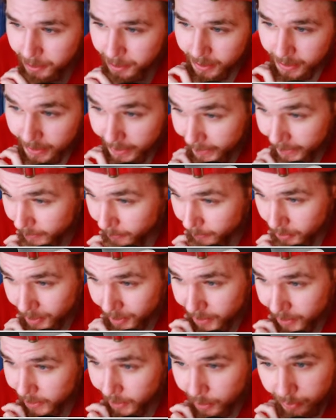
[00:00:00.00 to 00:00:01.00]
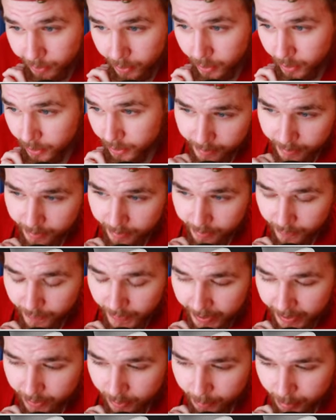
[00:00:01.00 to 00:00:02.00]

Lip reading: that I completely overlooked. They could have